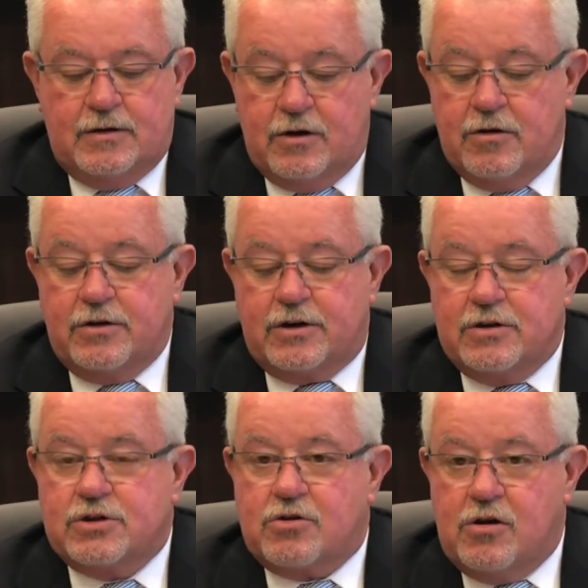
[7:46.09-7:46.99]
during the
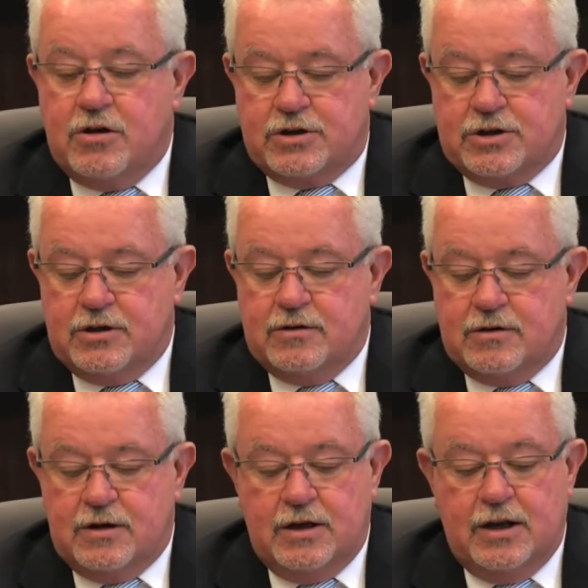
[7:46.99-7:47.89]
construction,
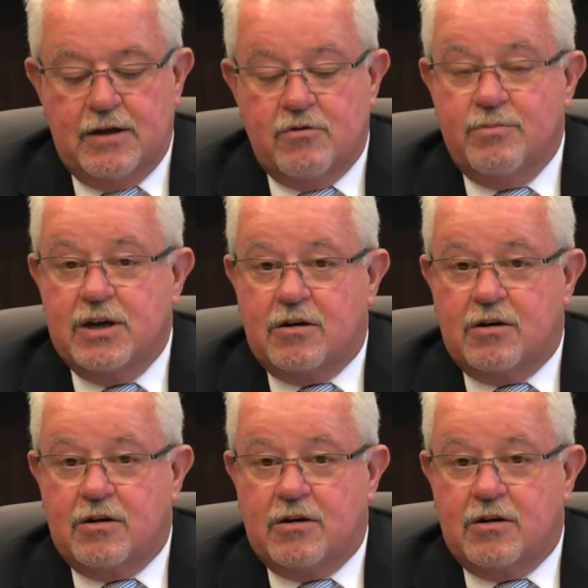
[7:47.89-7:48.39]
and they will be